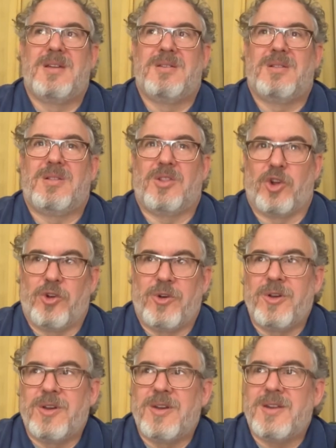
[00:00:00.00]

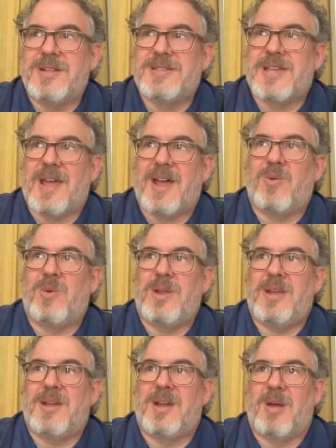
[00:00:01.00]
learn. It's how
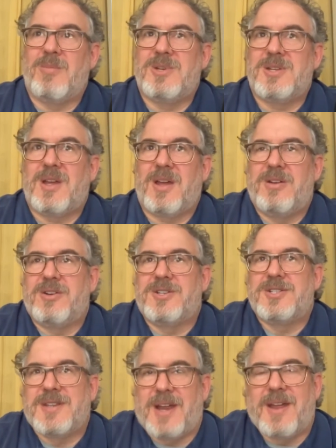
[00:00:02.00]
we come to
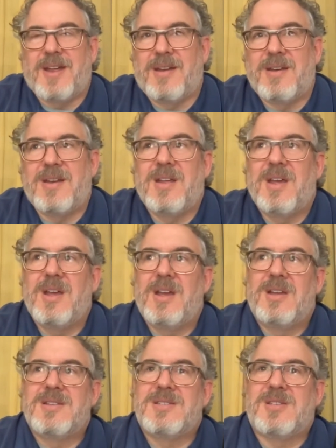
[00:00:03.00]
understand.
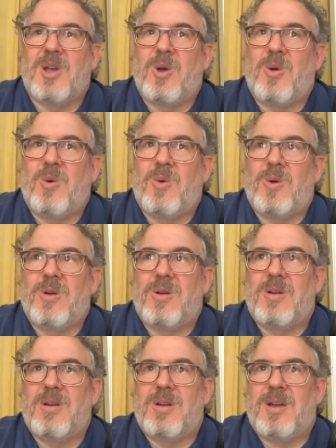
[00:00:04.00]
So
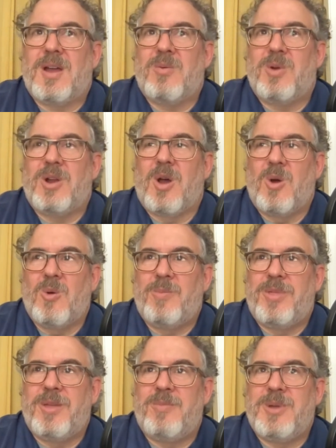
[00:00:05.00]
I would
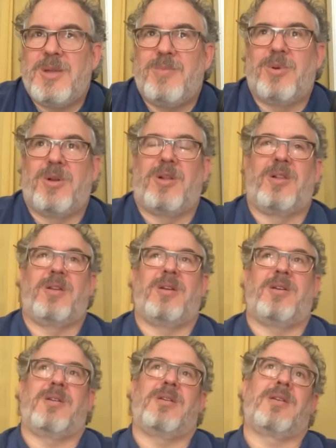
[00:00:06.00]
hope that people
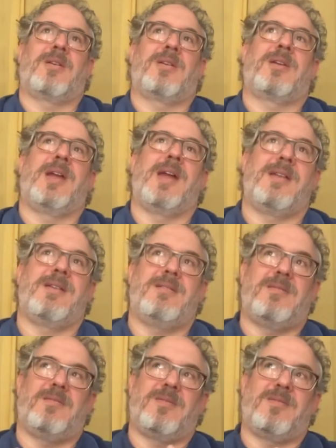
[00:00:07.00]

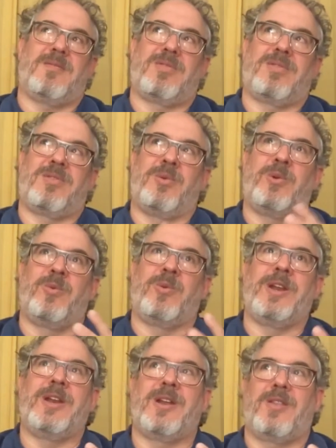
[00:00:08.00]
can, through
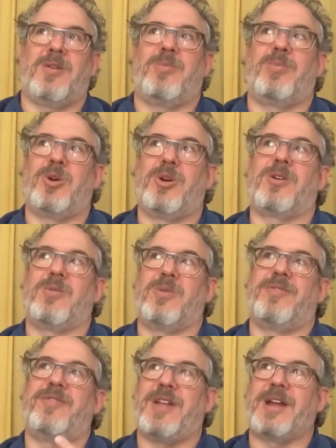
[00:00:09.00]
reading the book,
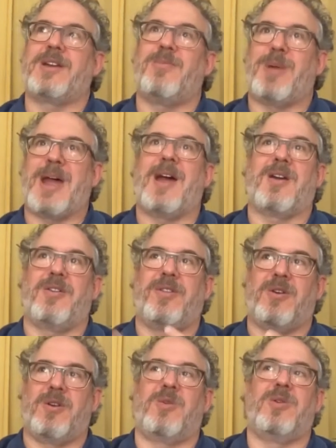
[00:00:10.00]
reflect back on
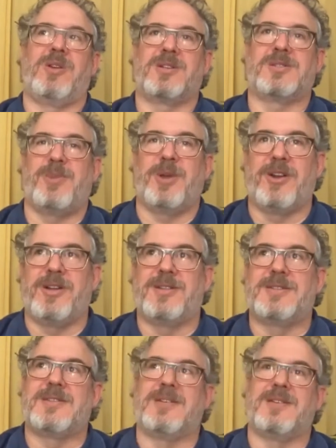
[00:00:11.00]
their own
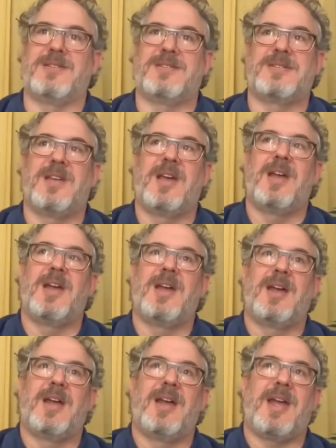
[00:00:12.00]
experiences
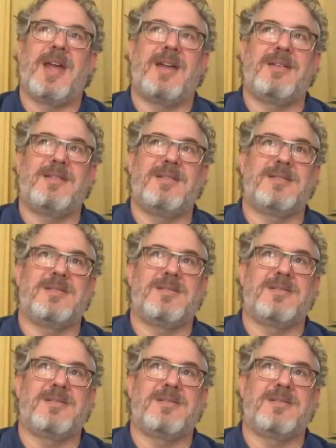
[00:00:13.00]
and